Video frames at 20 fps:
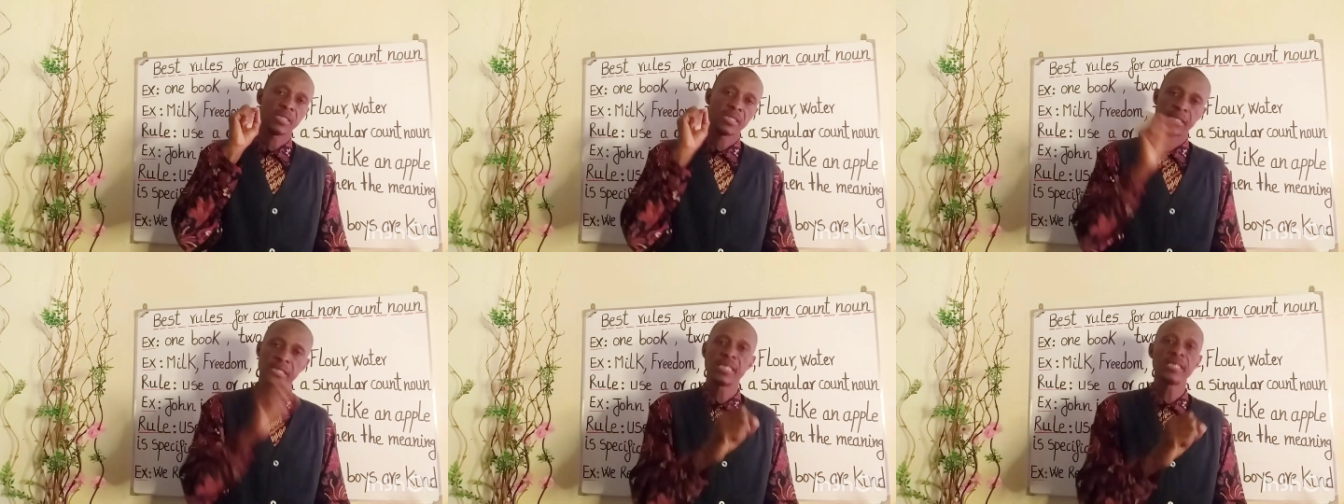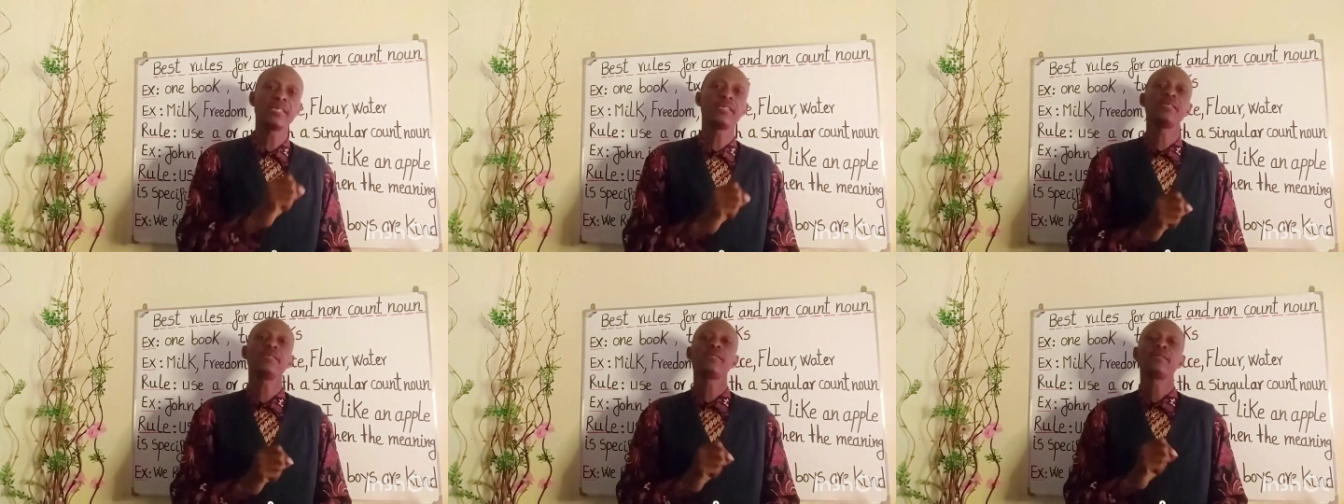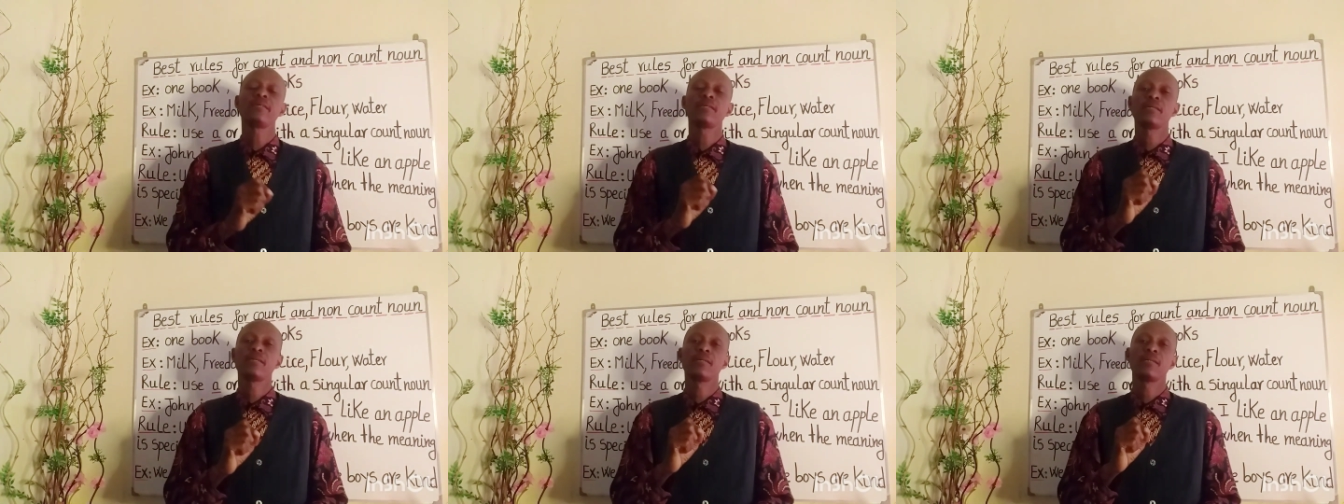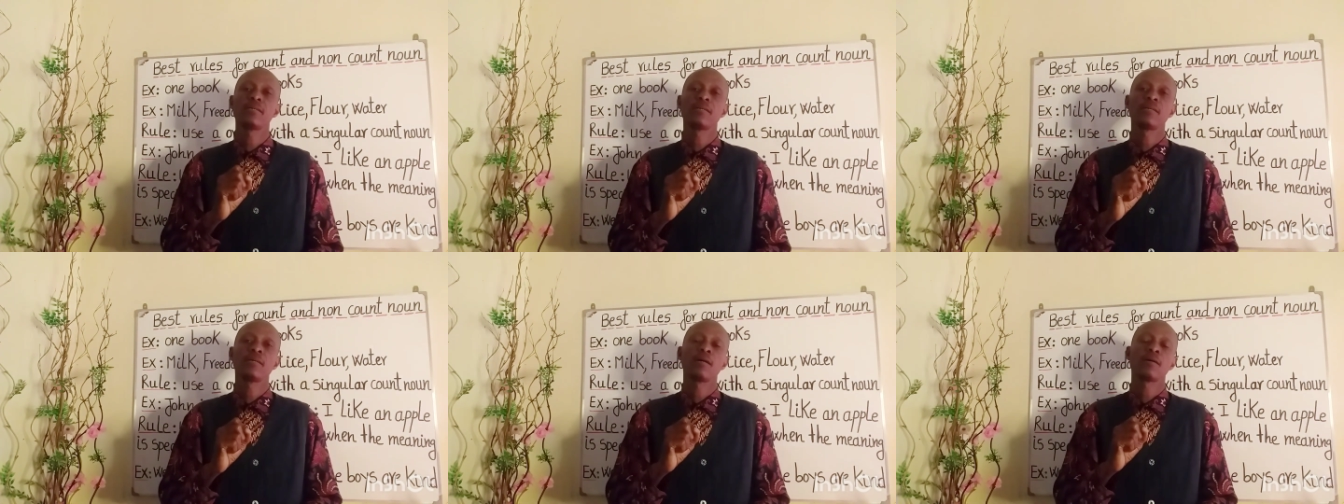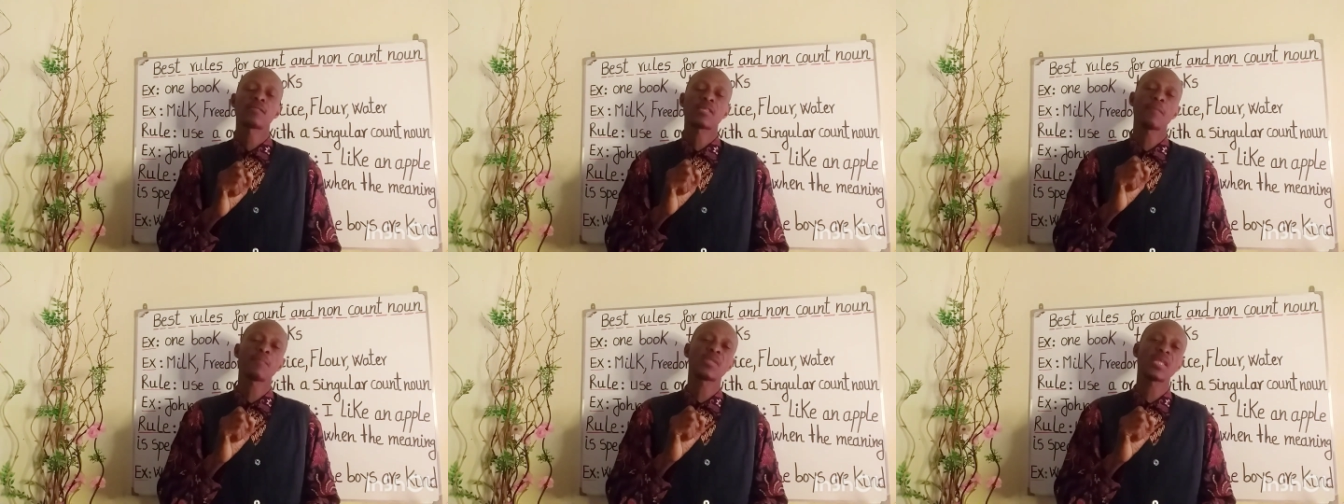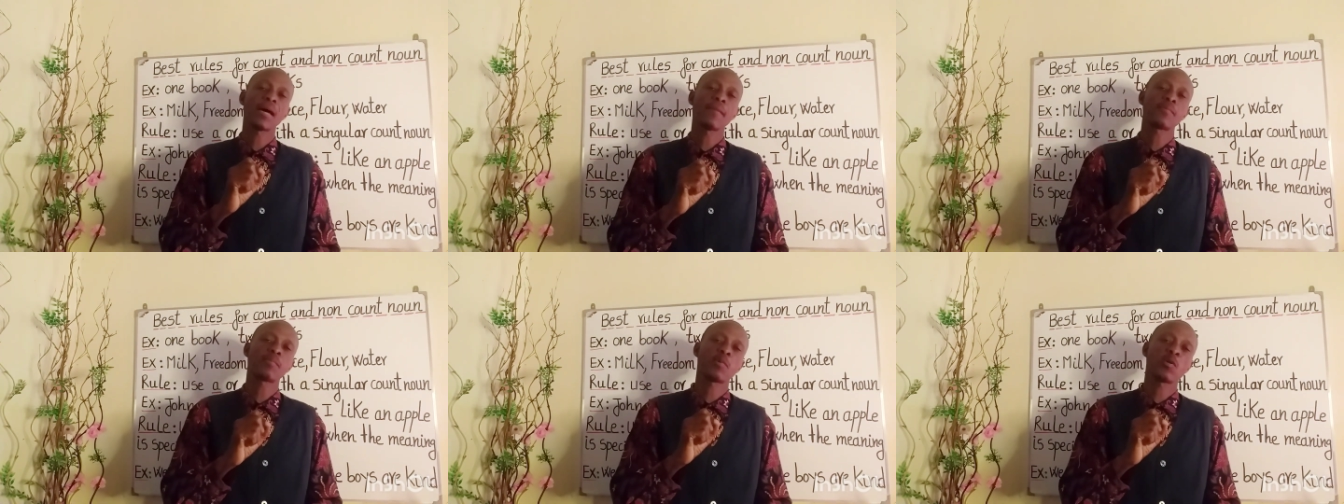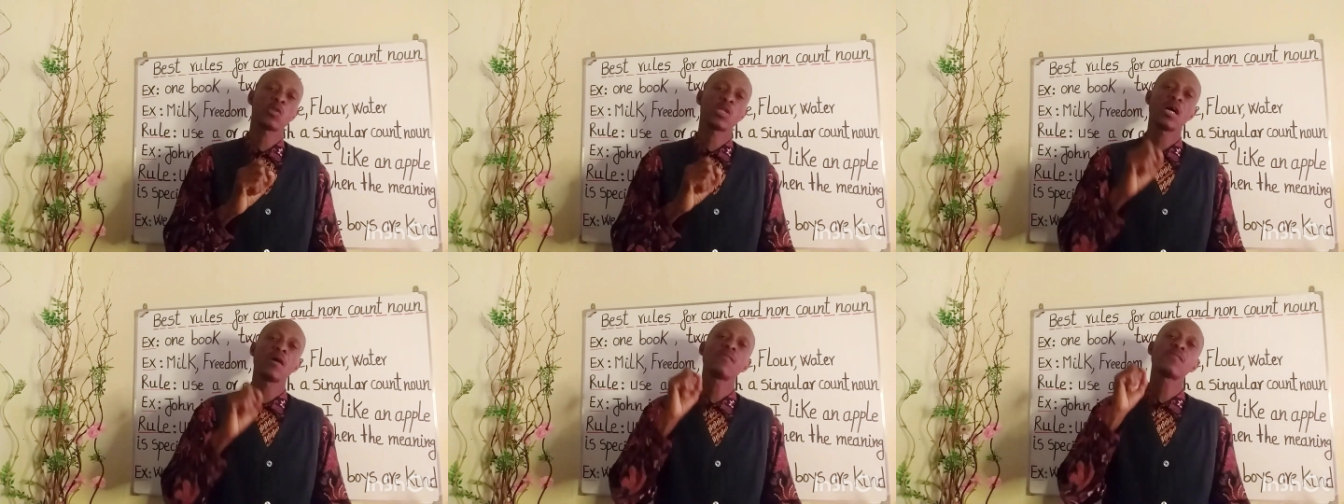D, sometimes
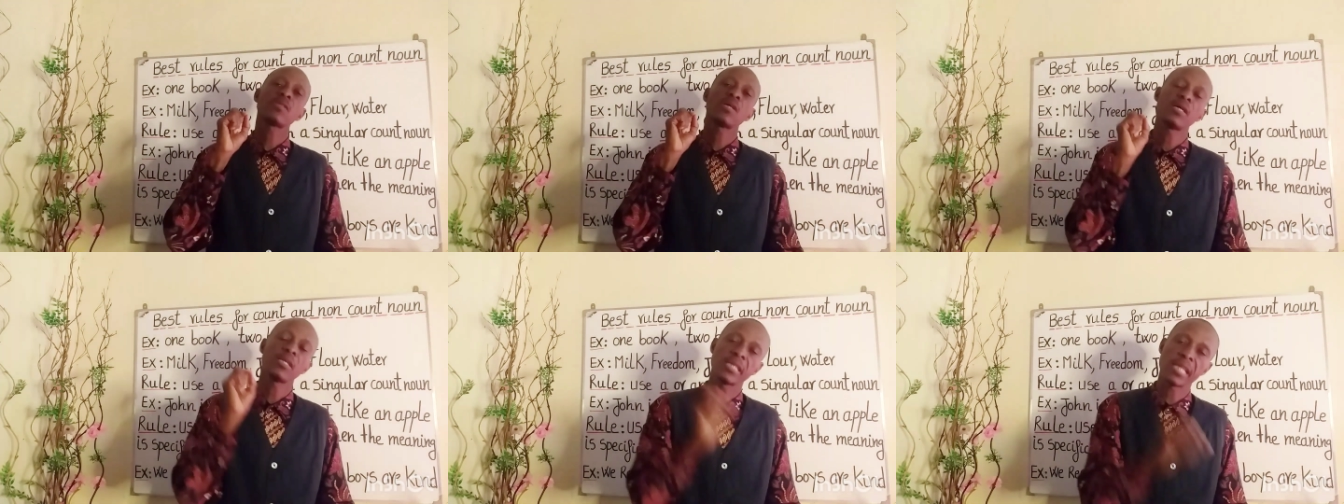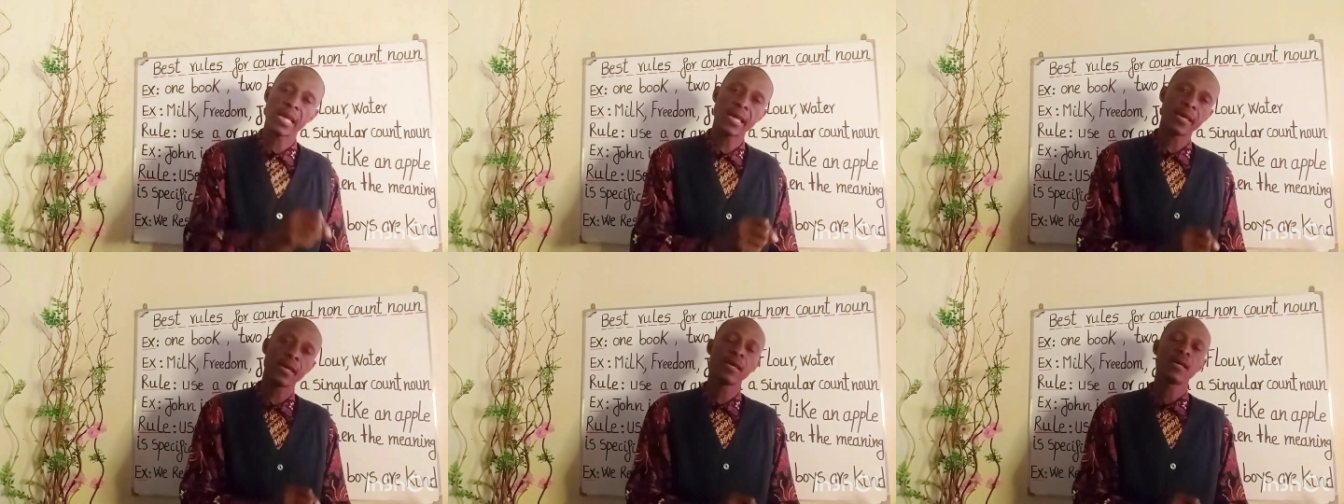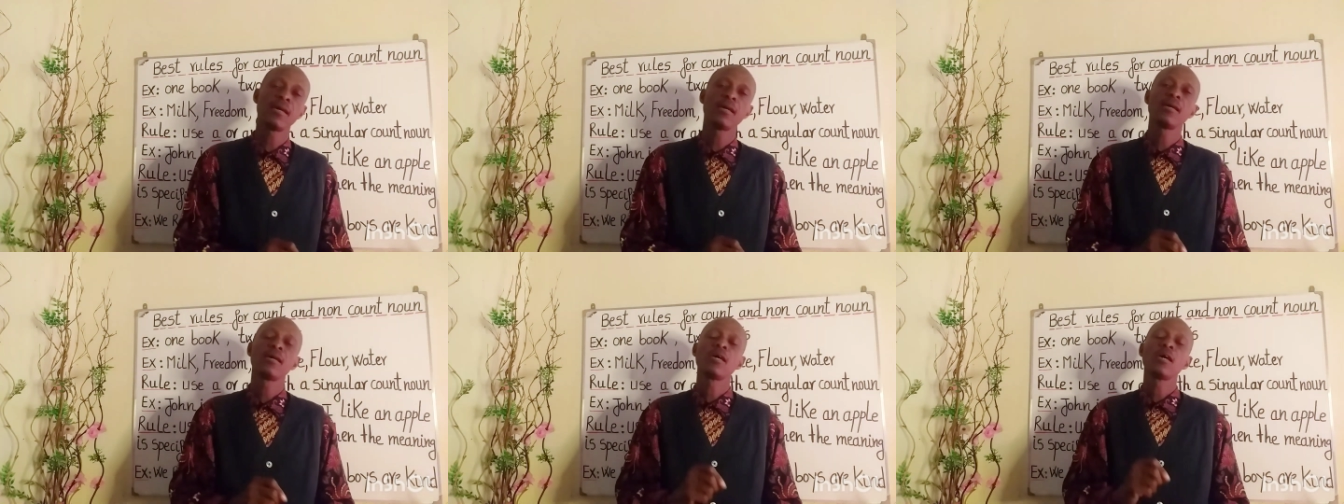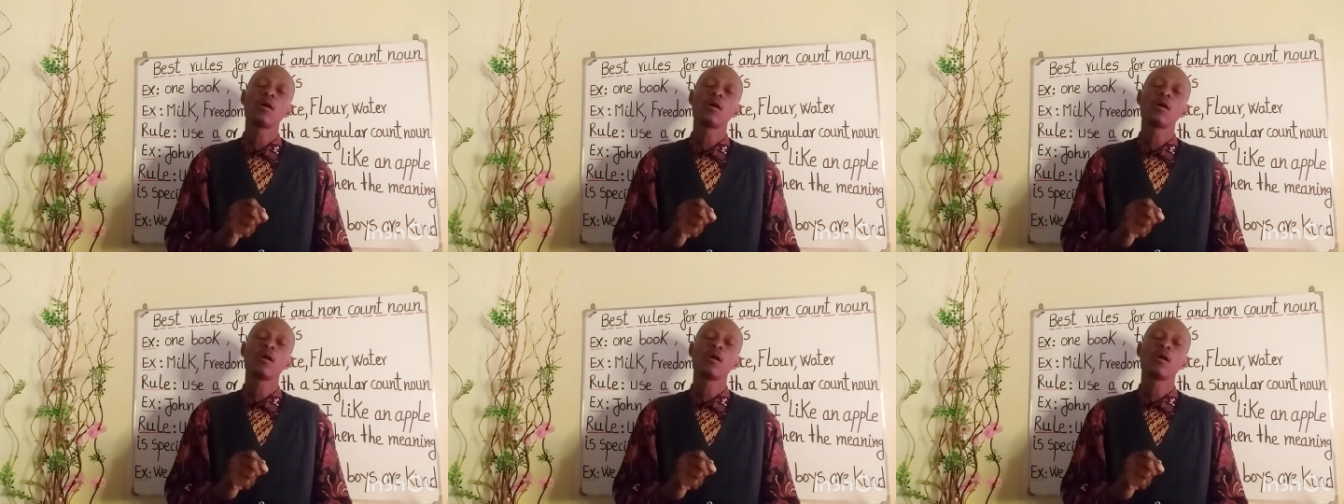pronounced they,